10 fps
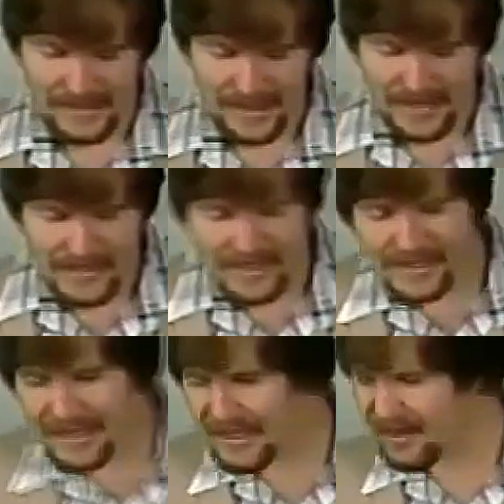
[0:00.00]
I think
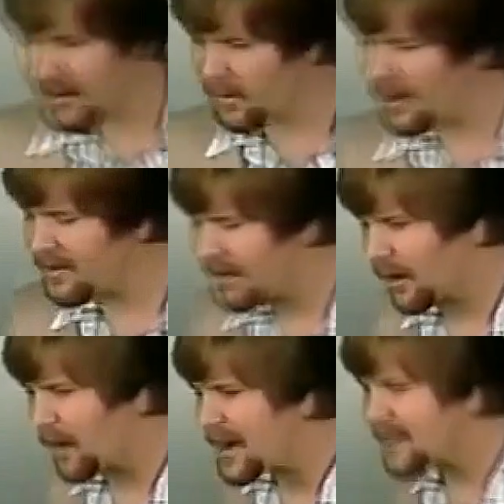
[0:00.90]
that one of the
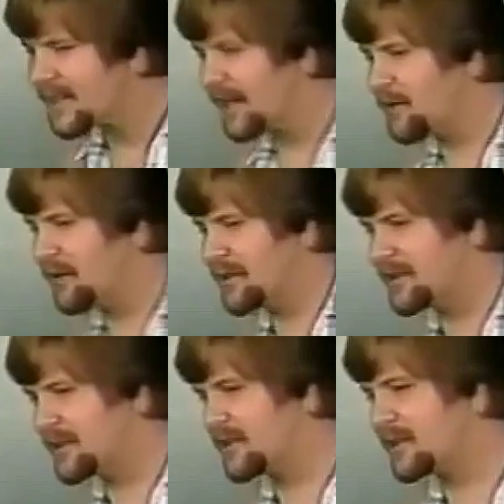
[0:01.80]
greatest
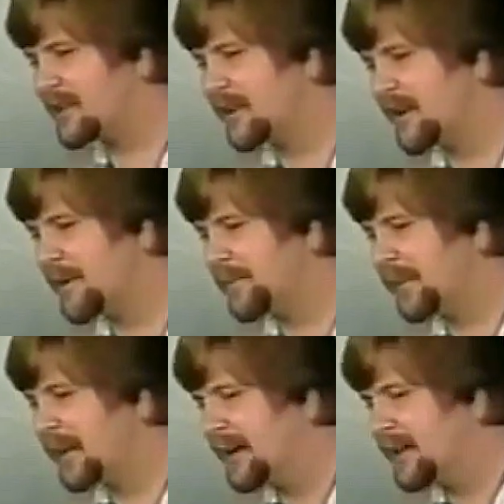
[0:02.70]
hindrances
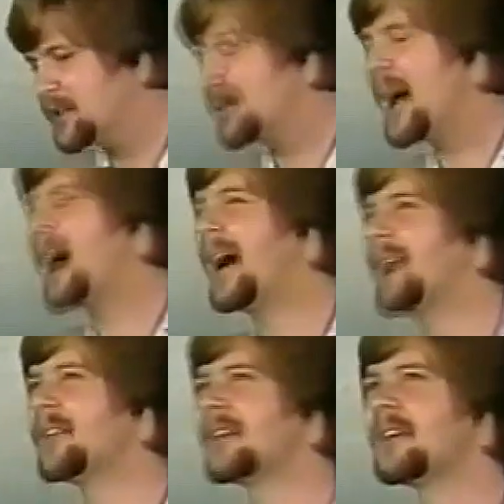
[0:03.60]
to our
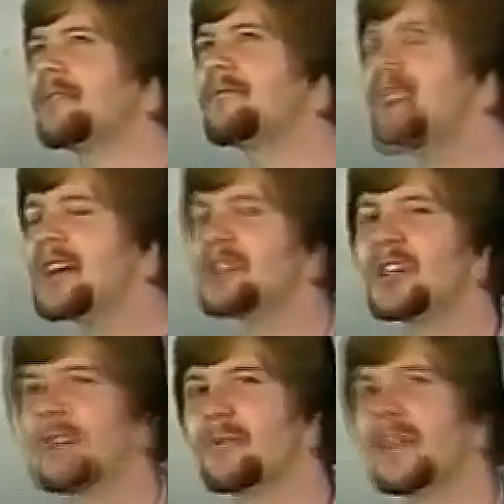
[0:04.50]
having an
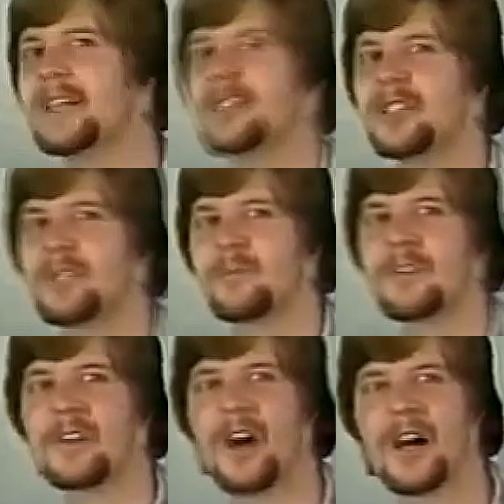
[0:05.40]
affectionate relationship
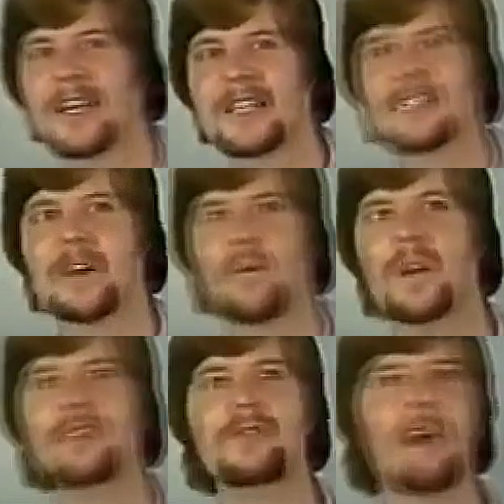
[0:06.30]
with God is that
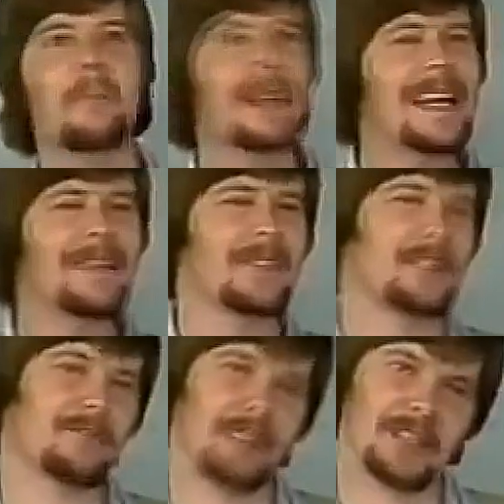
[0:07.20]
we do not believe He's
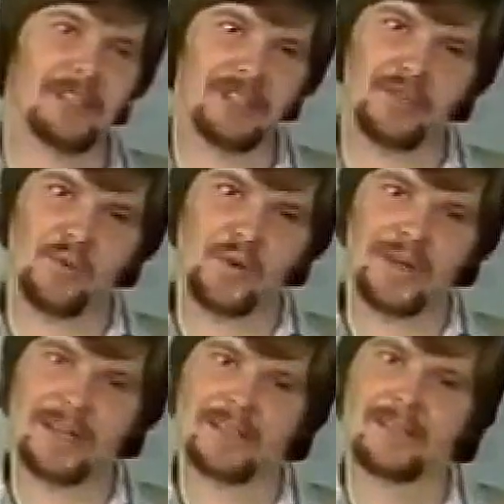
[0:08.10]
affectionate toward
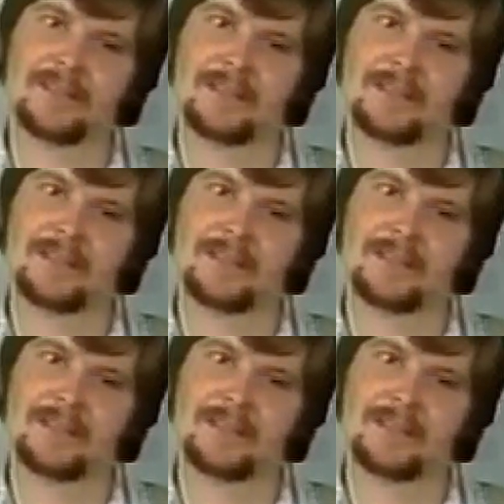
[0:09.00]
us.